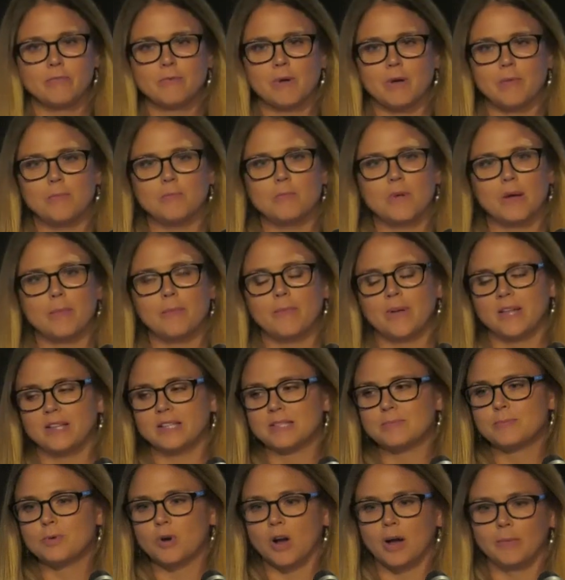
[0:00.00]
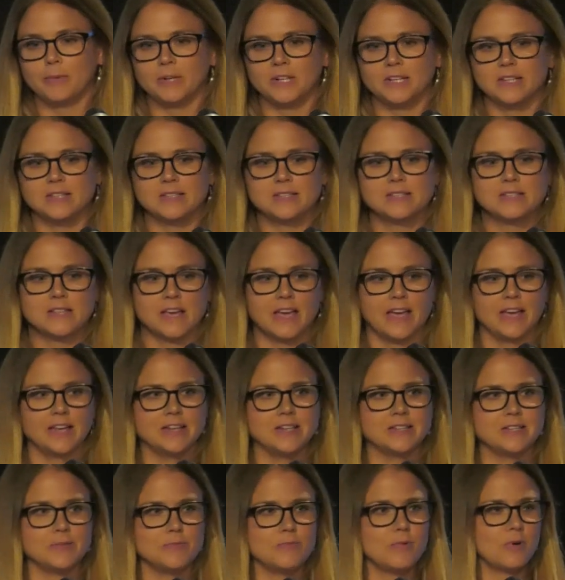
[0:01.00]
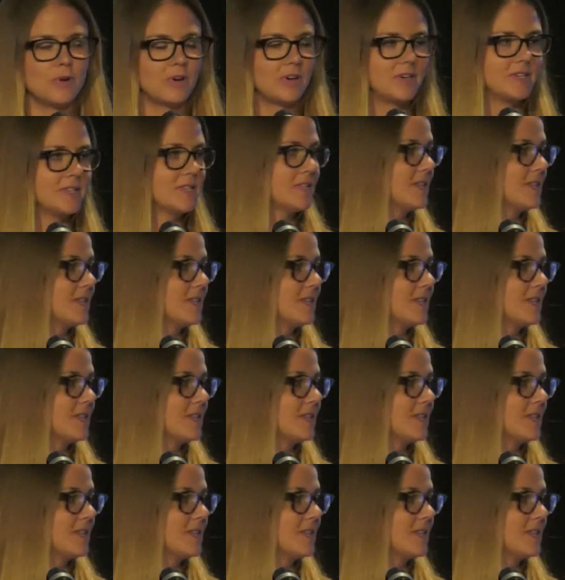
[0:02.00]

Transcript: of immense prominence and importance